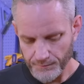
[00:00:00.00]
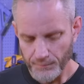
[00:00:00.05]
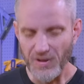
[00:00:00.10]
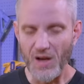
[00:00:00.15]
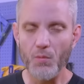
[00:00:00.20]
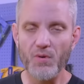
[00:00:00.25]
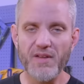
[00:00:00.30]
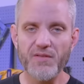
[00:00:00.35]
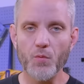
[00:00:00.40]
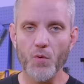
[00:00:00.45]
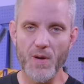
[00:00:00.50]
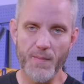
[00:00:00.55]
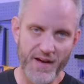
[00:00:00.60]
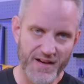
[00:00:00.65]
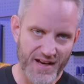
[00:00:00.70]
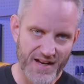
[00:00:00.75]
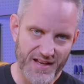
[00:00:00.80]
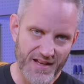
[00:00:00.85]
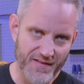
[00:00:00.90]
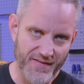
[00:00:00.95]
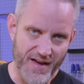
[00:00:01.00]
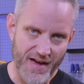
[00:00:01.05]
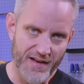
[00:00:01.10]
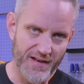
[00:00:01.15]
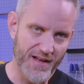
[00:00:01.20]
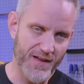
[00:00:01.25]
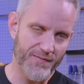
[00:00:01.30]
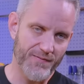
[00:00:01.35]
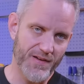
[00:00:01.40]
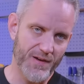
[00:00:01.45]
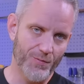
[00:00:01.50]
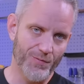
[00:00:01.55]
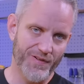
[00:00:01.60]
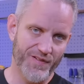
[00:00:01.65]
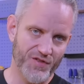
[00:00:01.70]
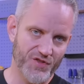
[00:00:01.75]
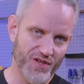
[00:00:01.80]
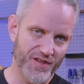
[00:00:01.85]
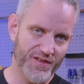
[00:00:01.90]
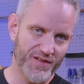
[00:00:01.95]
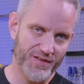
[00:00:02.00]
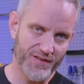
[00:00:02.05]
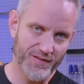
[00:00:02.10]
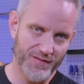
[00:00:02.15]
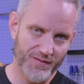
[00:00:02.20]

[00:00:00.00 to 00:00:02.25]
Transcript: but I wouldn't have to worry about any of that if it was just